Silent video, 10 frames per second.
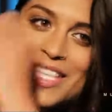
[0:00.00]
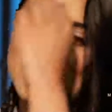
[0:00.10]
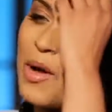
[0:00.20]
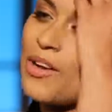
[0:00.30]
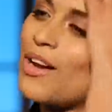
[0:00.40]
It's a
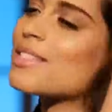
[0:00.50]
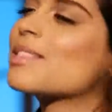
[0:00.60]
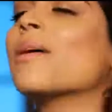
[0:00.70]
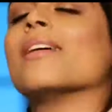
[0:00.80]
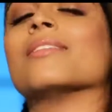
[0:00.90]
small cost
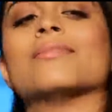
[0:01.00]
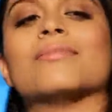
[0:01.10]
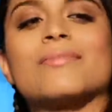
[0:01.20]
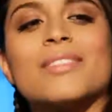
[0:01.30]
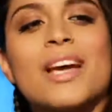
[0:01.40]
to pay,
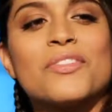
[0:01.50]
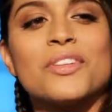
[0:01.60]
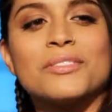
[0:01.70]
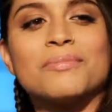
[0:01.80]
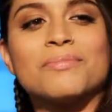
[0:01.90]
I
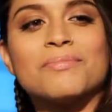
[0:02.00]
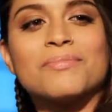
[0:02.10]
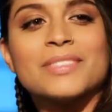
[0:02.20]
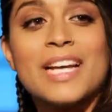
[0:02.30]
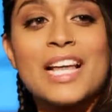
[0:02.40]
feel.
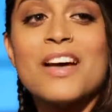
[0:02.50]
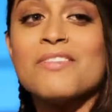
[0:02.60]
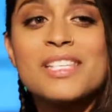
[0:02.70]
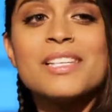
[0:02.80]
And I love